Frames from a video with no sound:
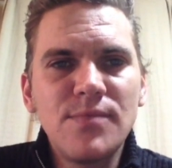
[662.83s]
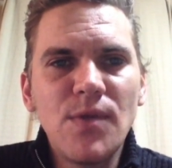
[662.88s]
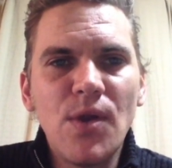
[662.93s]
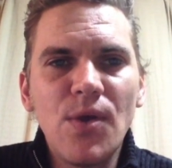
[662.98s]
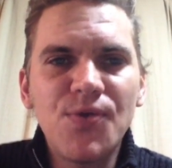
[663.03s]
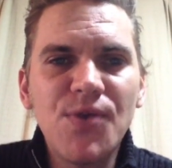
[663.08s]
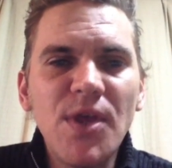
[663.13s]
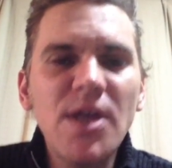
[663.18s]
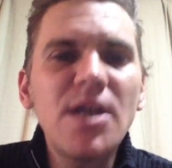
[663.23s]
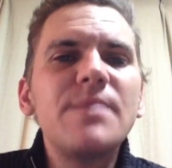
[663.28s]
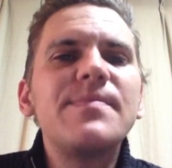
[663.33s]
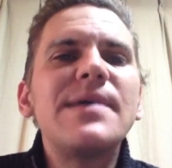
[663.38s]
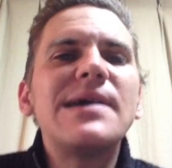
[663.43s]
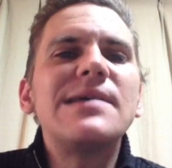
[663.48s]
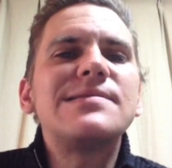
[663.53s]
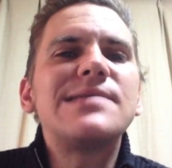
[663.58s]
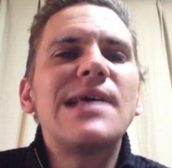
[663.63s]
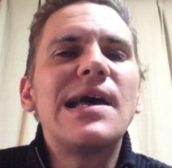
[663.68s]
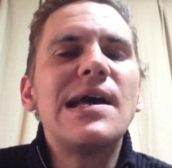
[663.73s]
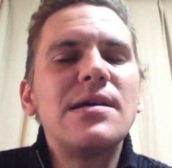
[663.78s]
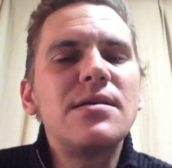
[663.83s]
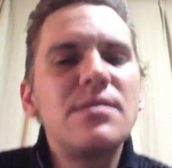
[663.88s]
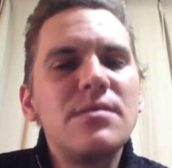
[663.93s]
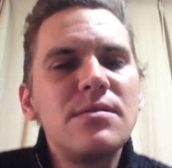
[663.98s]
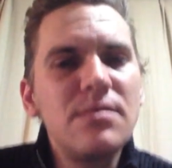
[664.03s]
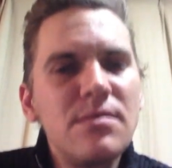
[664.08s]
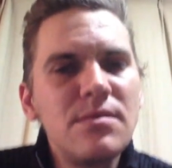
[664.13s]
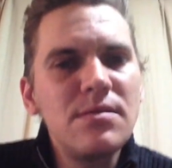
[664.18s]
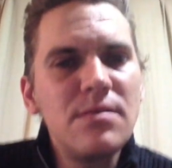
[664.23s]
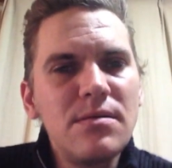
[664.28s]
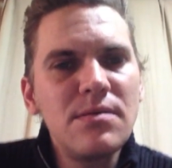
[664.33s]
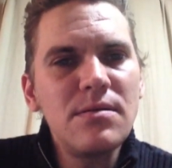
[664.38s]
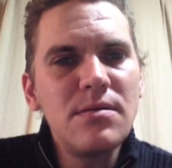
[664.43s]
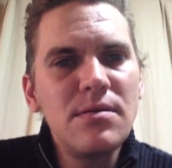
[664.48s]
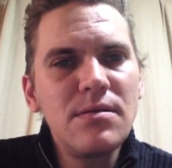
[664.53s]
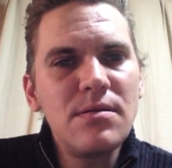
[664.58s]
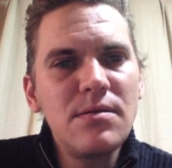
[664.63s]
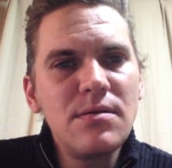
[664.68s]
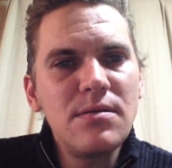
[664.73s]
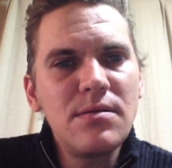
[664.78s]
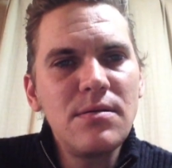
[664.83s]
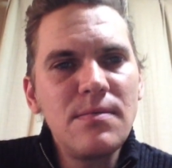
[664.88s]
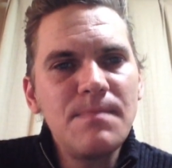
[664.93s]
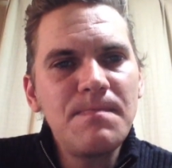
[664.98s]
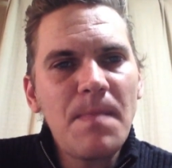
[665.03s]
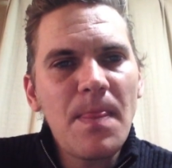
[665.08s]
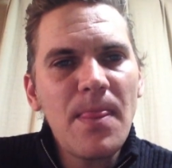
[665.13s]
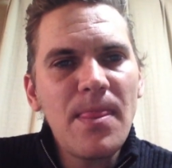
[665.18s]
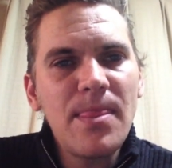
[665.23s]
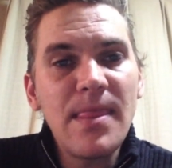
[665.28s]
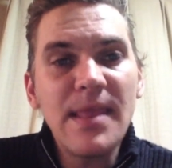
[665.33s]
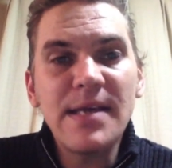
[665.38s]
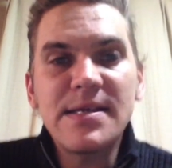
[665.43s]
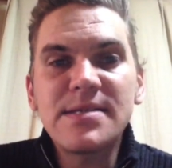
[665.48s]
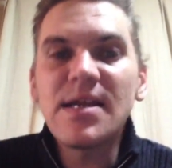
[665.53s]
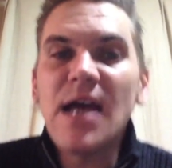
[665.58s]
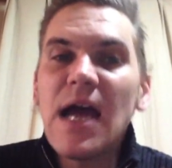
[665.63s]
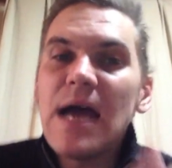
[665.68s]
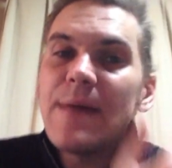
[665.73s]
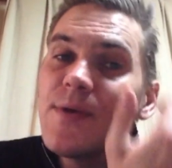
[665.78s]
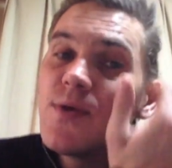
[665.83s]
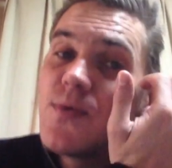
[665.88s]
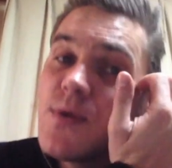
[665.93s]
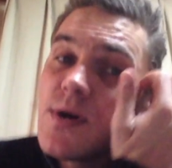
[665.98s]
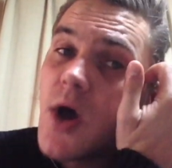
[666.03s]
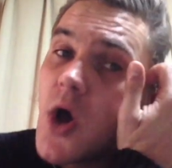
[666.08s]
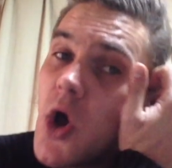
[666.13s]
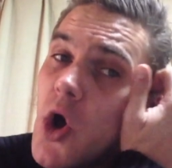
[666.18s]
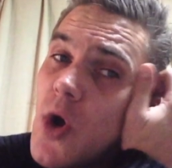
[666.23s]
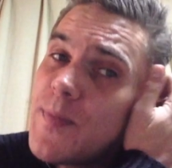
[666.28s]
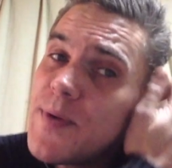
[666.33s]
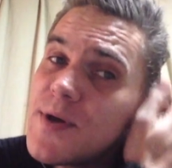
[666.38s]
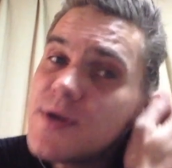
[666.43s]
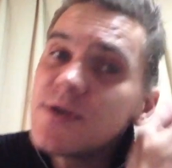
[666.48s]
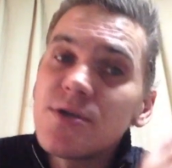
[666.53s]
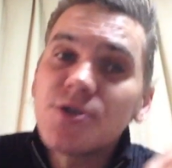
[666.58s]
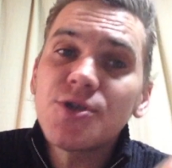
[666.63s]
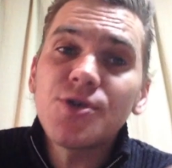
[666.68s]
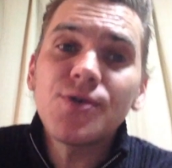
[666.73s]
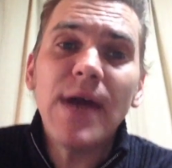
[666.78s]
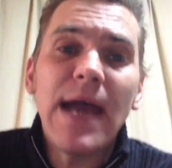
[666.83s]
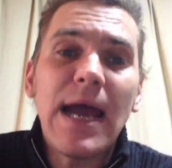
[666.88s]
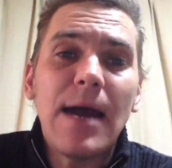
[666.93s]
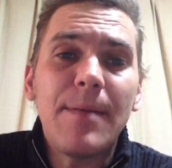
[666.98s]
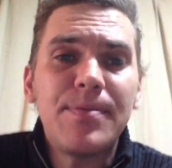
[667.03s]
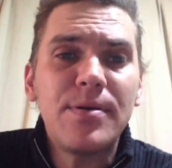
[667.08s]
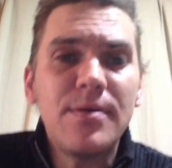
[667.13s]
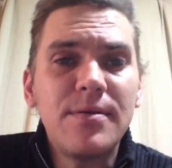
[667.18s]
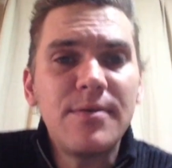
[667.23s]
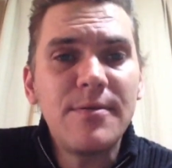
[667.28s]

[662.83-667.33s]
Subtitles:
You think about that. Next time you want to open your trap